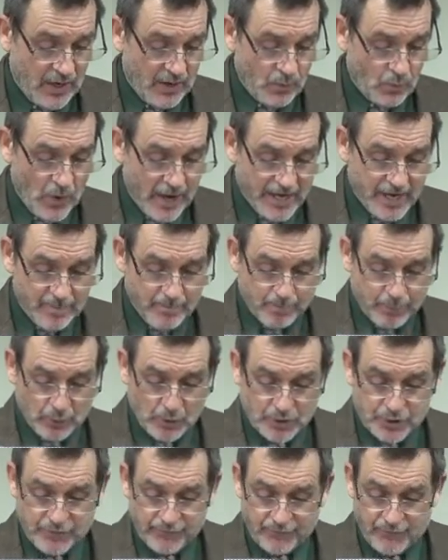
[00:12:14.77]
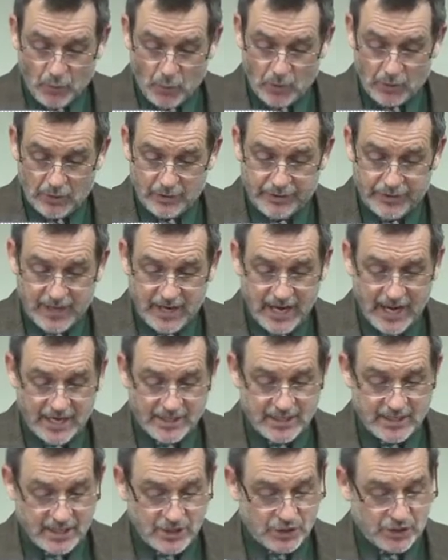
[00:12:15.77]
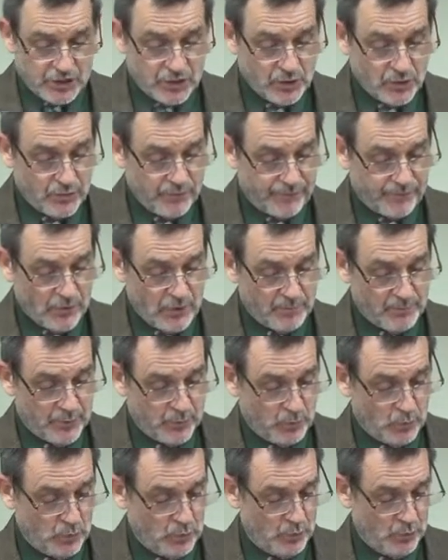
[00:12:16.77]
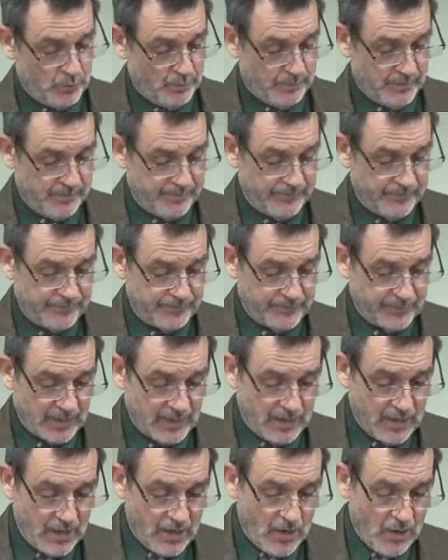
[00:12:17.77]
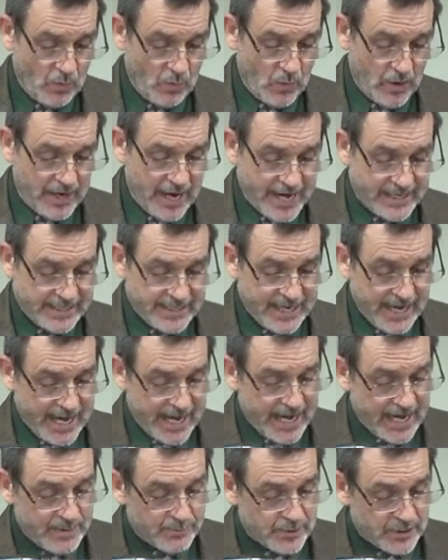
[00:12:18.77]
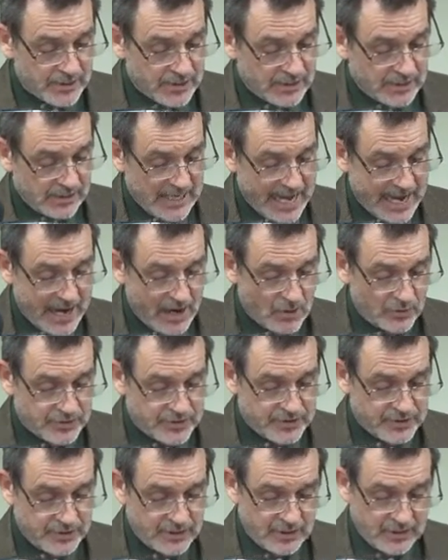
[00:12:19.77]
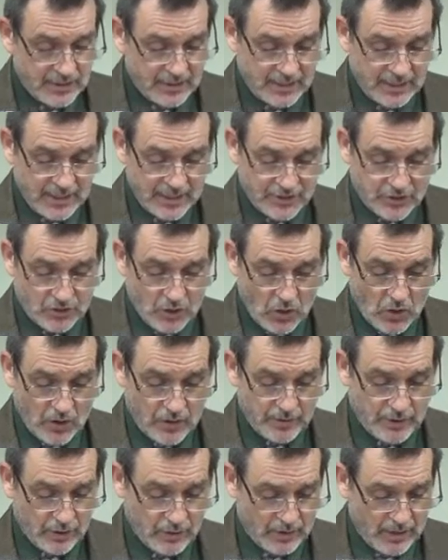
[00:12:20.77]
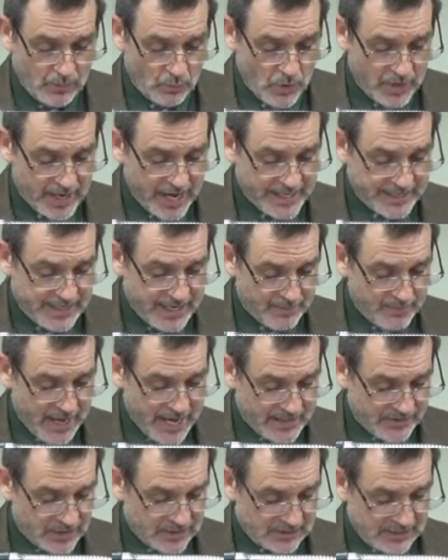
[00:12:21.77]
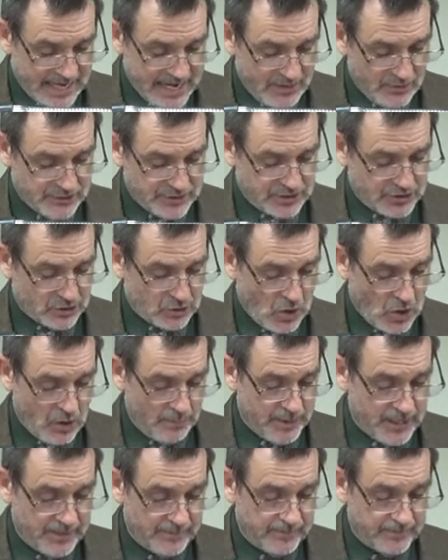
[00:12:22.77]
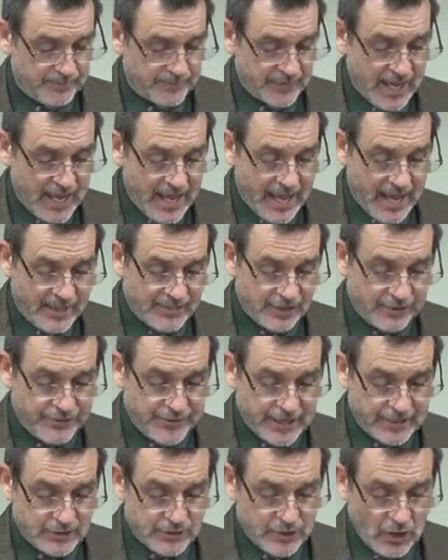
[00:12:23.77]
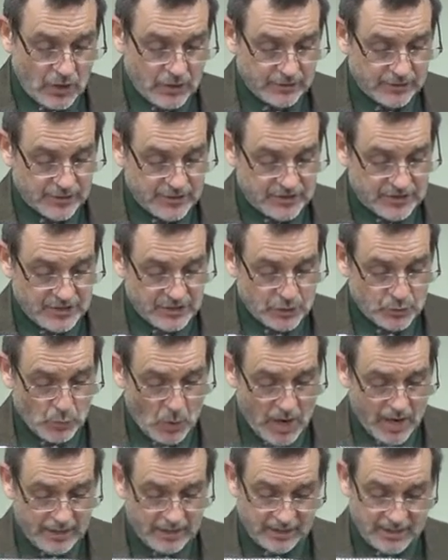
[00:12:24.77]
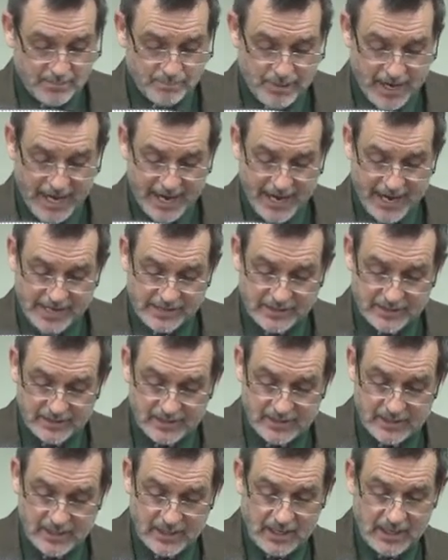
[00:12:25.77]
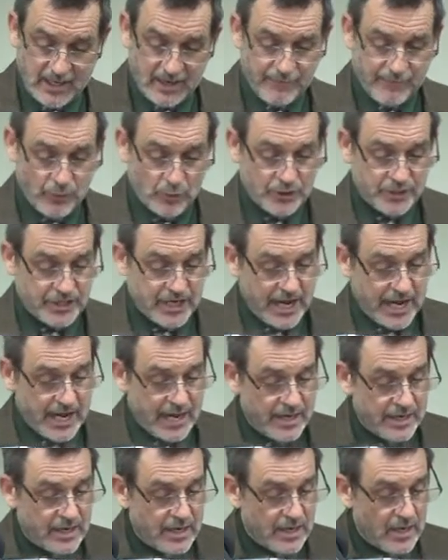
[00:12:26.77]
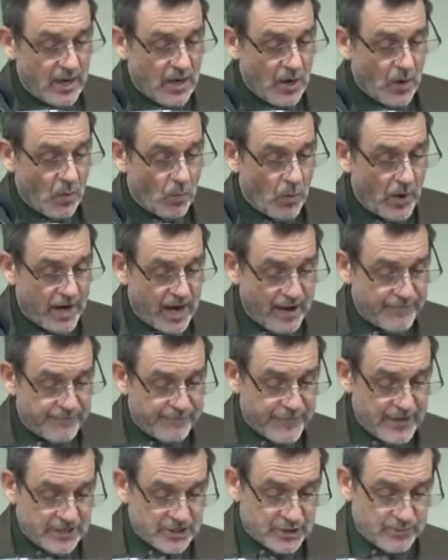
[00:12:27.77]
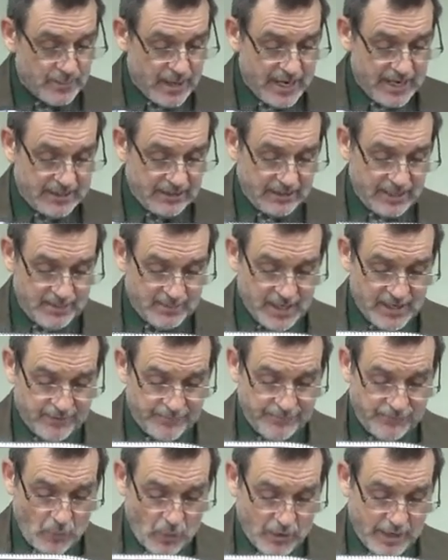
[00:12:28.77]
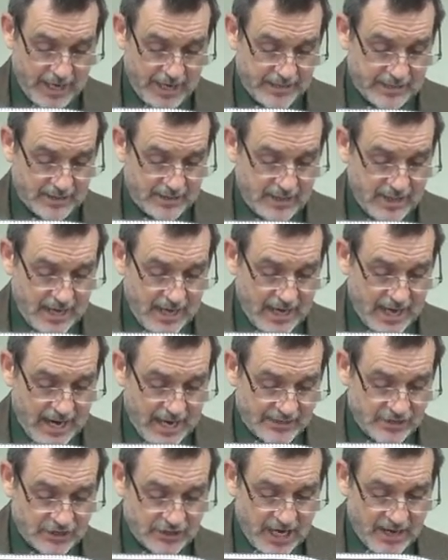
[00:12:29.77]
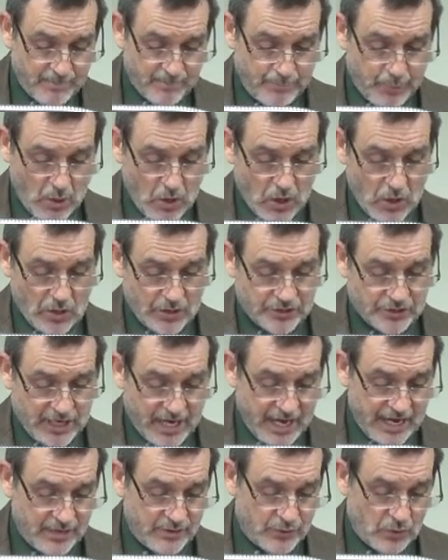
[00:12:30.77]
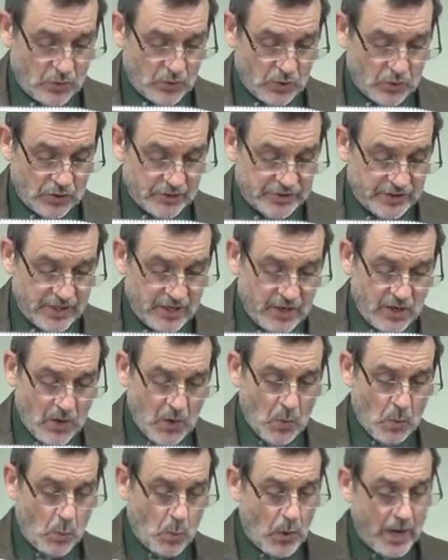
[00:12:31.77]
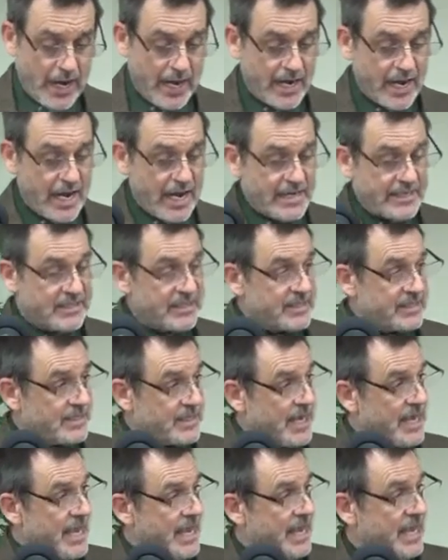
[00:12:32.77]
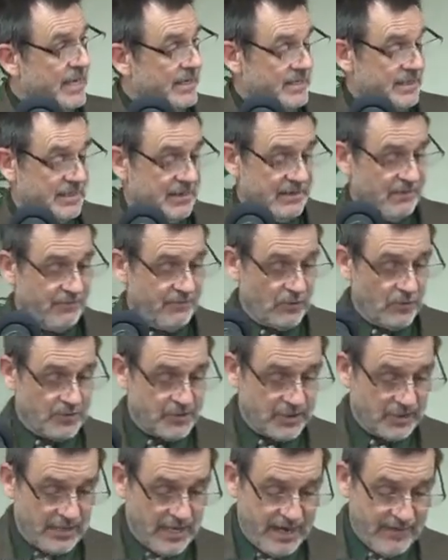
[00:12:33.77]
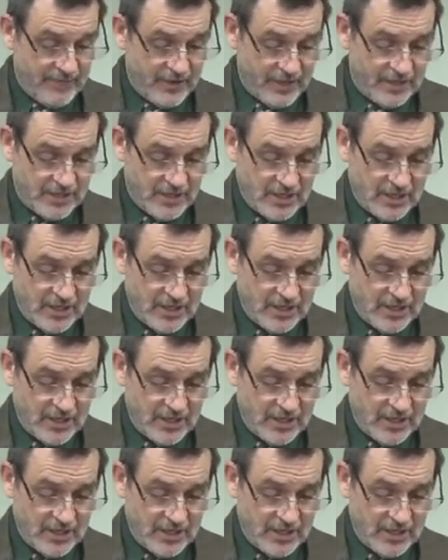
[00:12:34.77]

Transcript: when it burst forth and issued from the womb? When I came to the clouds, its gar- uh, uh, when I ca- made the clouds its garment, and the thick darkness its swaddling band. And in verse 10, when I fixed my limit for it and set bars and doors. When I said, in verse 11,